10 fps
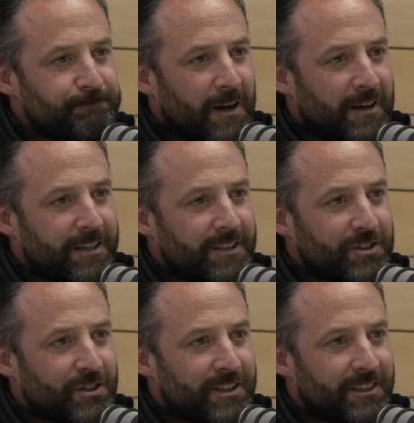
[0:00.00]
I
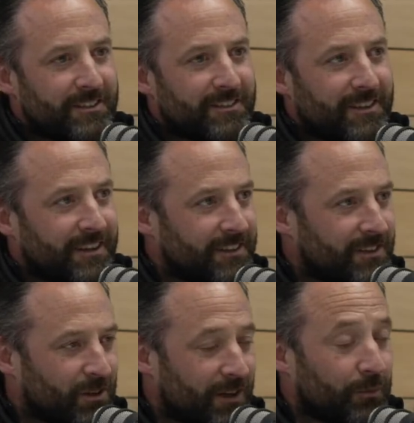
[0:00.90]
joined
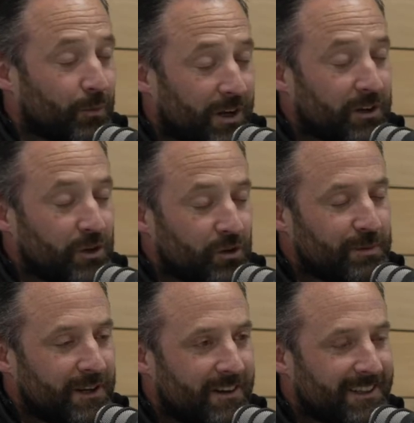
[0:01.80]
Douglas, what it used to be
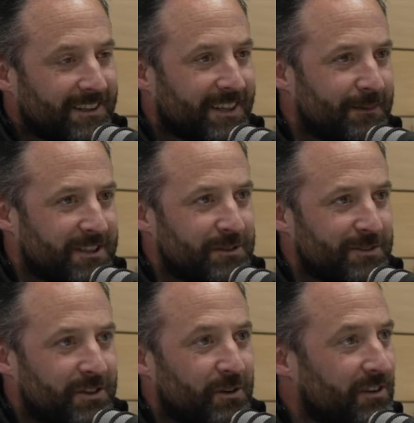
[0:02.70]
called at the time actually was
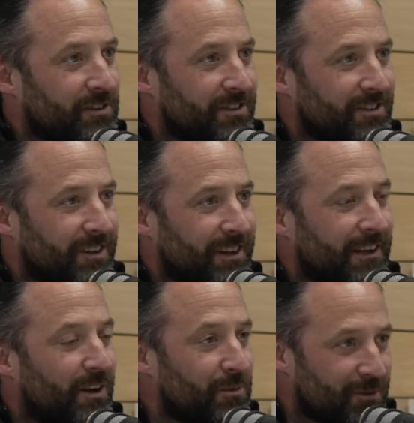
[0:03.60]
Douglas
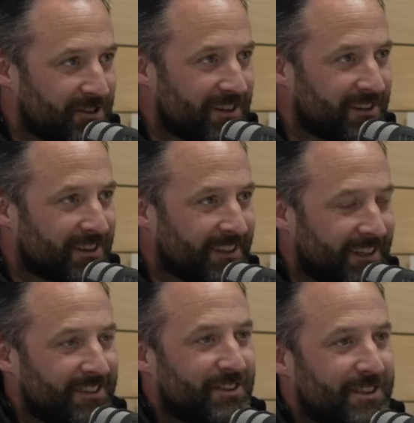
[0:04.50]
Lawnmower Centre.
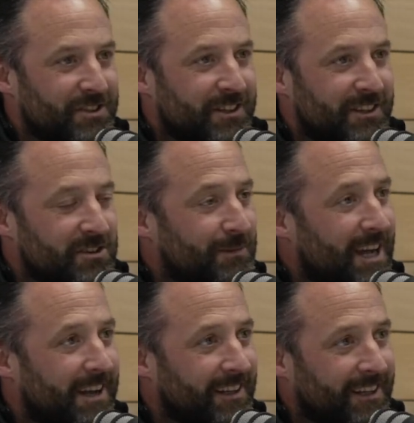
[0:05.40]
So I joined as a
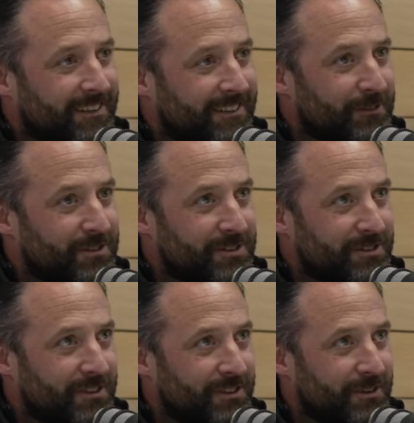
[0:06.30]
mechanic. That
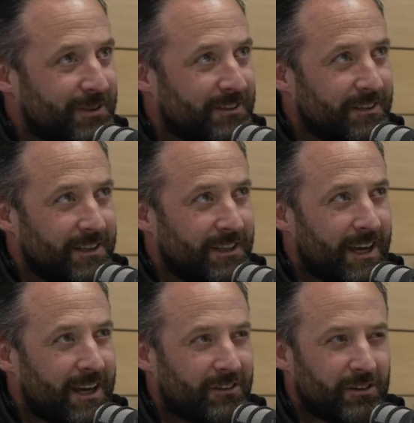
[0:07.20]
was
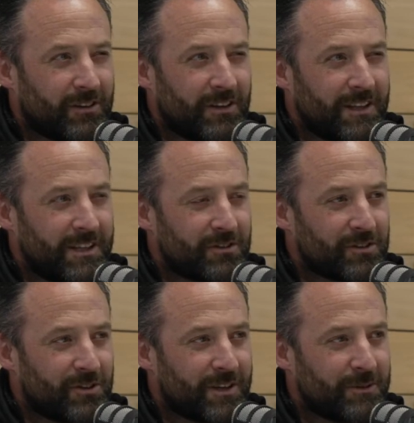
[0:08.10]
28 or 9 years ago now.